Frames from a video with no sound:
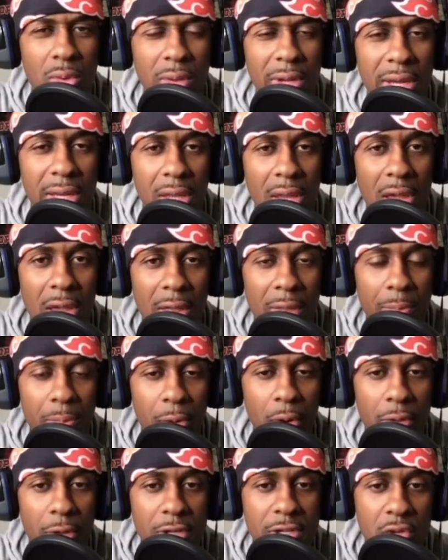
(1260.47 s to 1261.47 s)
Like, oh. bro,
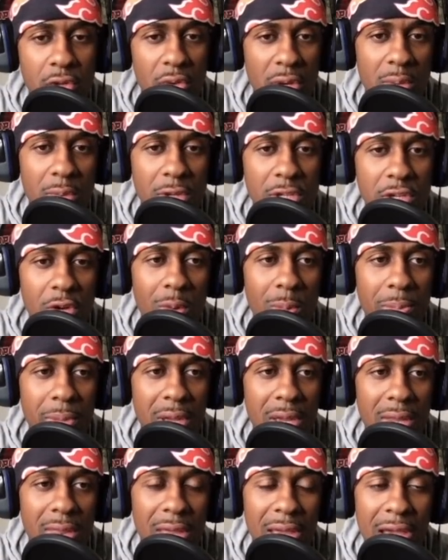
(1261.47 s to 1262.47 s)
the screen was so
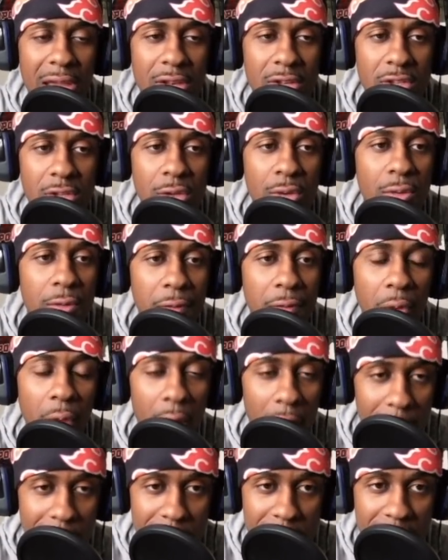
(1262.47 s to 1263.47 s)
big they had two
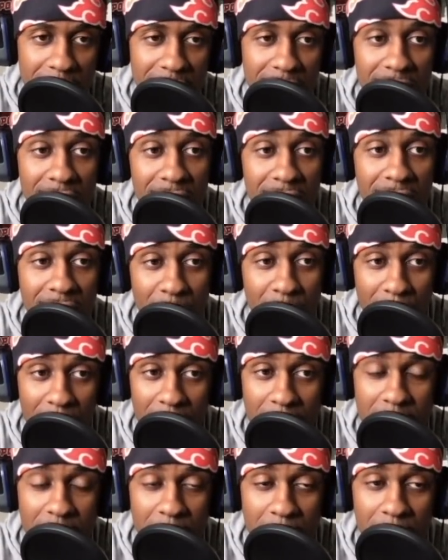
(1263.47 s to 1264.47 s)
floors to
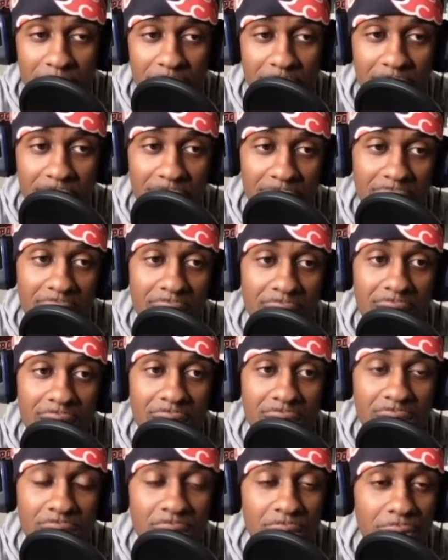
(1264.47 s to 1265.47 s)
watch the movie.
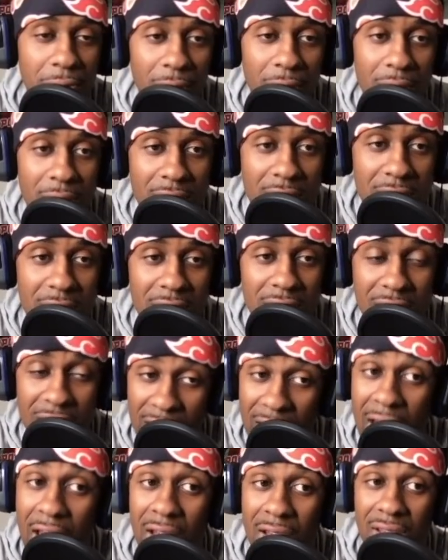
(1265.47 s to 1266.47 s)
Damn. Two floors.
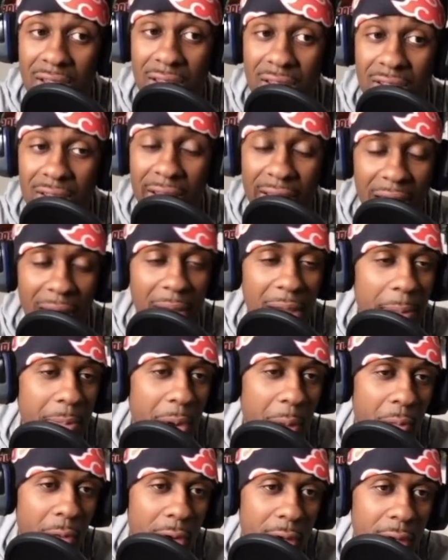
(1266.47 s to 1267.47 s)
Yeah. Like I, am You
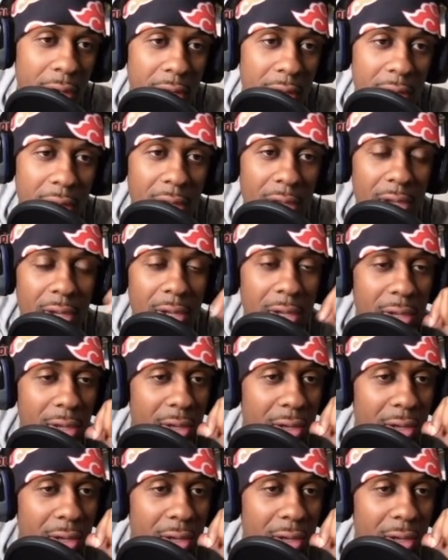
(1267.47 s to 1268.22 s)
have wondering... to know.